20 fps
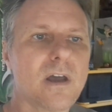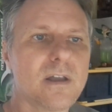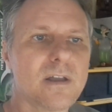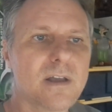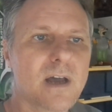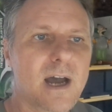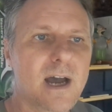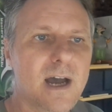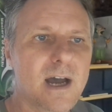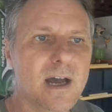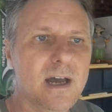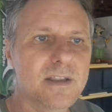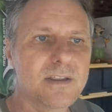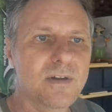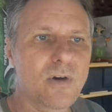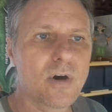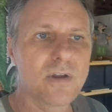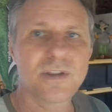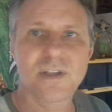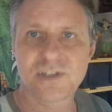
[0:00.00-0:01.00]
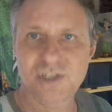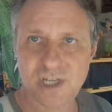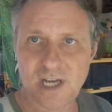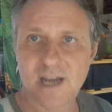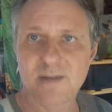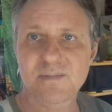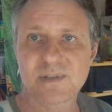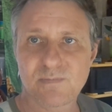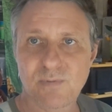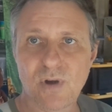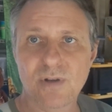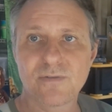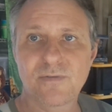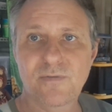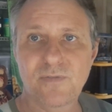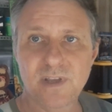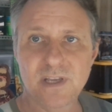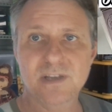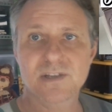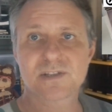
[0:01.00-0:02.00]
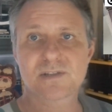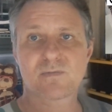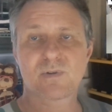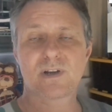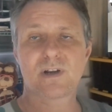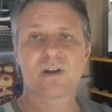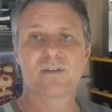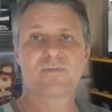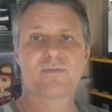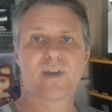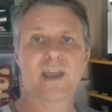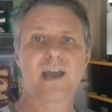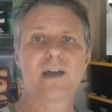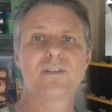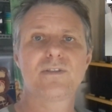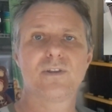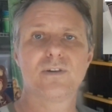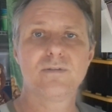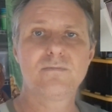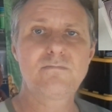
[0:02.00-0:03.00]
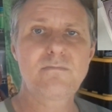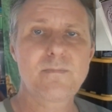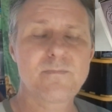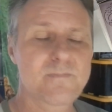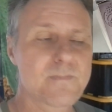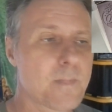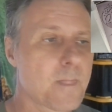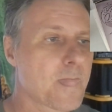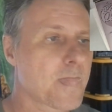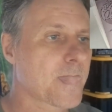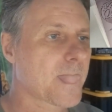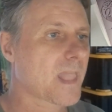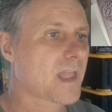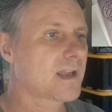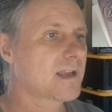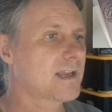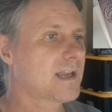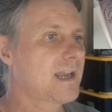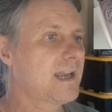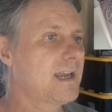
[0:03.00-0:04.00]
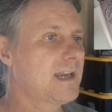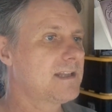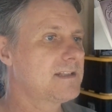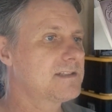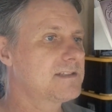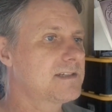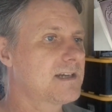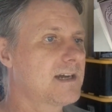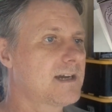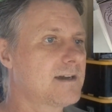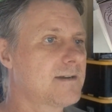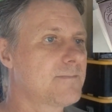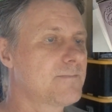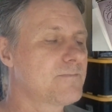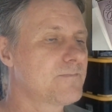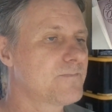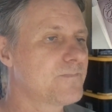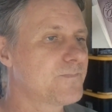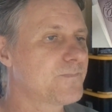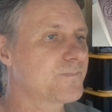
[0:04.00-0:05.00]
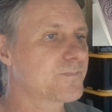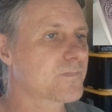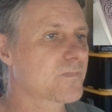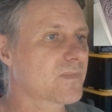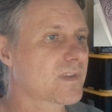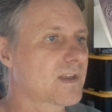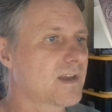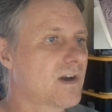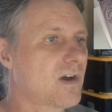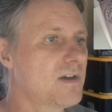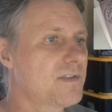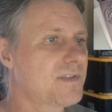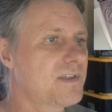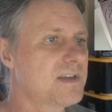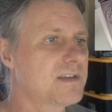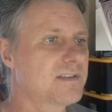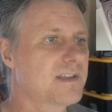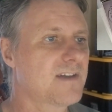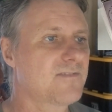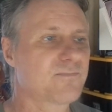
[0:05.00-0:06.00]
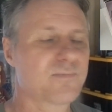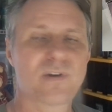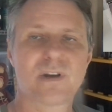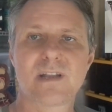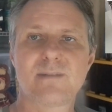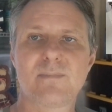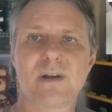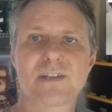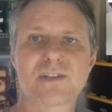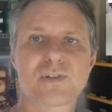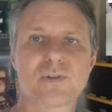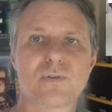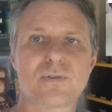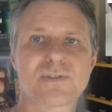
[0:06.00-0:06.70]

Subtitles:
the James Bond figures when I found them, and I think they've pretty much all